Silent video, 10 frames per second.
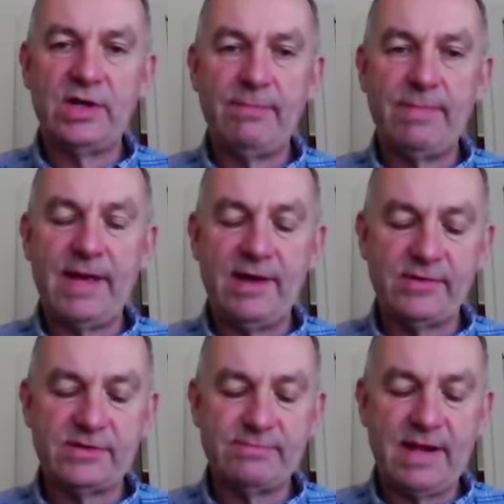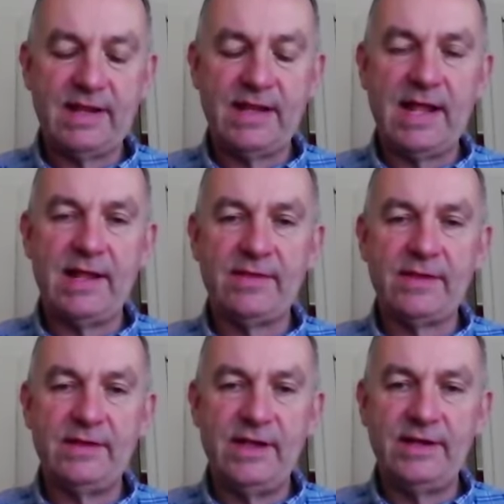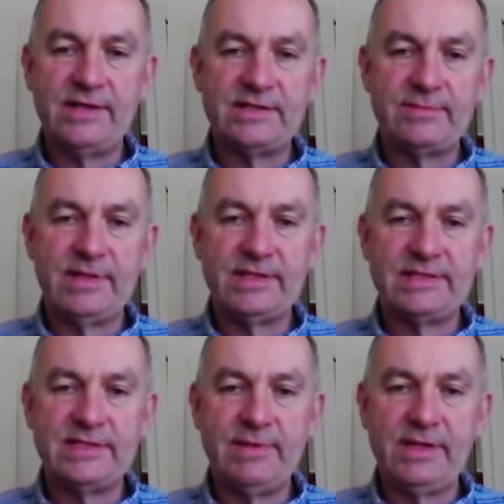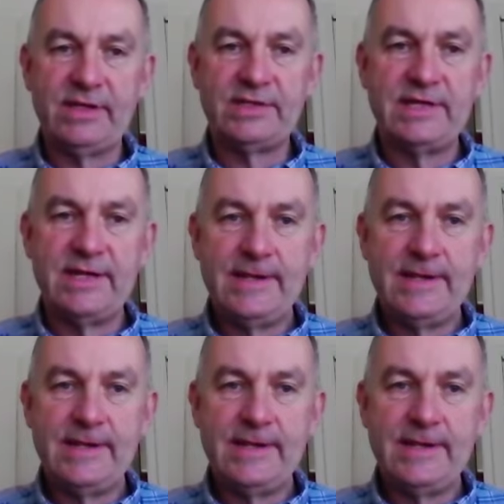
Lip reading: about mental health and learning disability, because